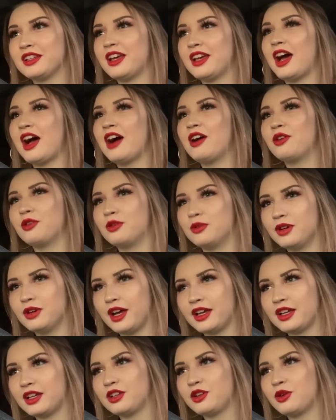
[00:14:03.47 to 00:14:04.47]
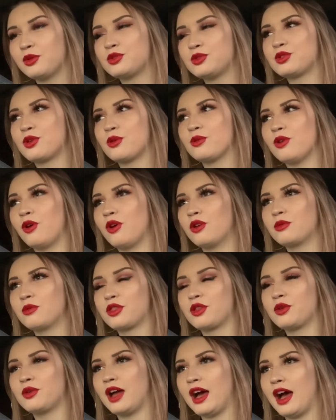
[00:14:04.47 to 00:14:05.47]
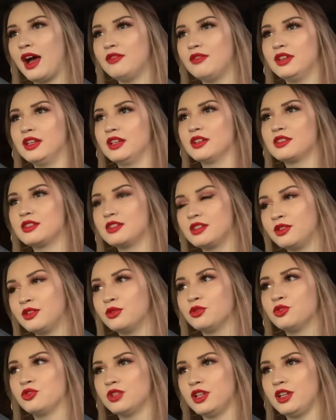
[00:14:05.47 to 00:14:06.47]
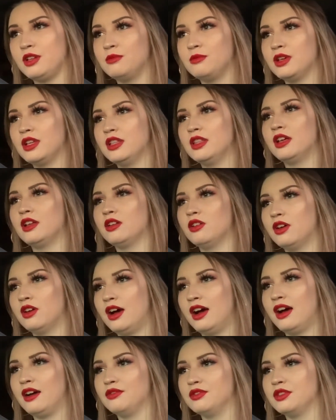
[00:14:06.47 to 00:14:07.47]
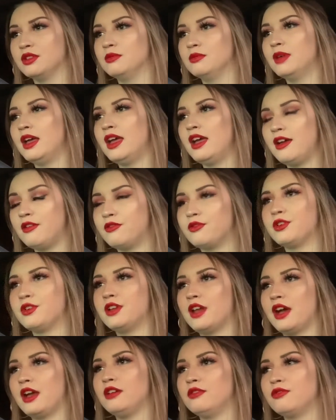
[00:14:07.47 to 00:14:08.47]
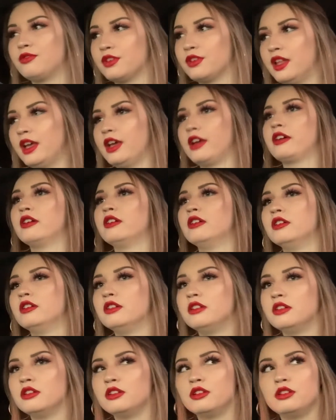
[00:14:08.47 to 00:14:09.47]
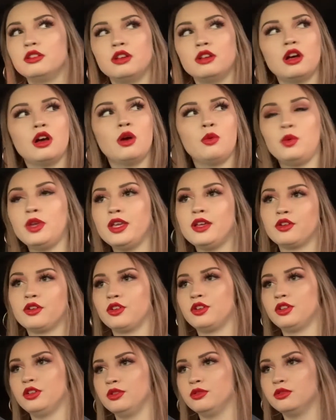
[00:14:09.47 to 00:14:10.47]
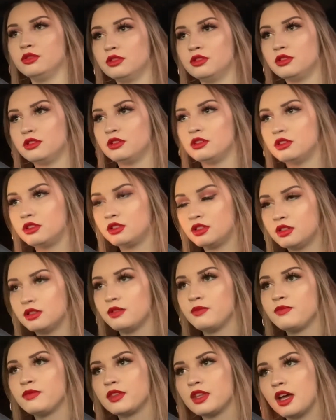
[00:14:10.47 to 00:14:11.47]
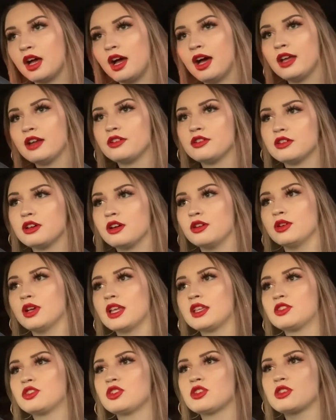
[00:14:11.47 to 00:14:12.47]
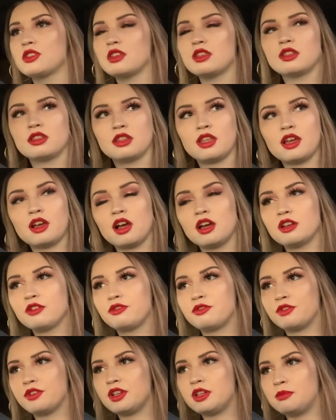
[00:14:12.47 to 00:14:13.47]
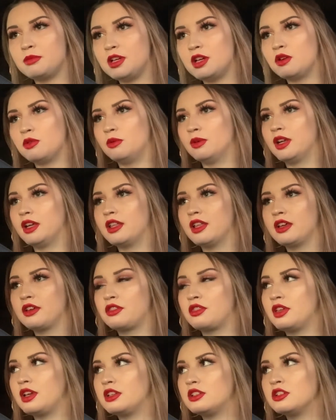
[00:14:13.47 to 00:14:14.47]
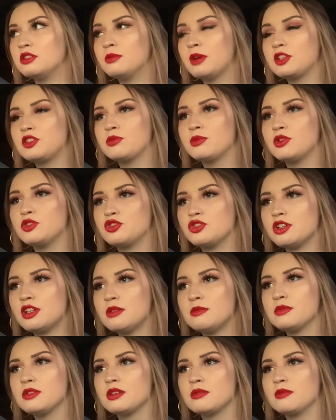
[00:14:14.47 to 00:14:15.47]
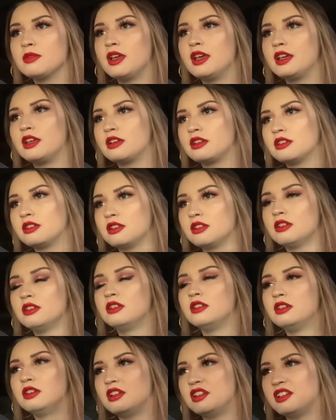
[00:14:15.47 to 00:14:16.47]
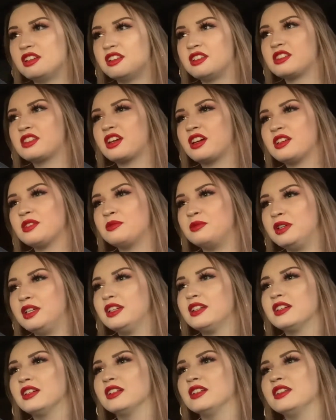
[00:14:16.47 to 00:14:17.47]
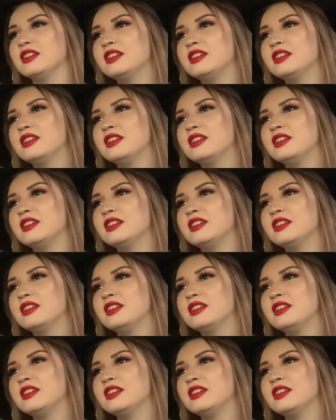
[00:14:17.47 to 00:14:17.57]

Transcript: how I can go so long without having a single dream. And then I'll have them every night for like a week or two. I don't know. It's just, they kind of freak me out when I like think too much about dreams. I'm like, it's kind of weird.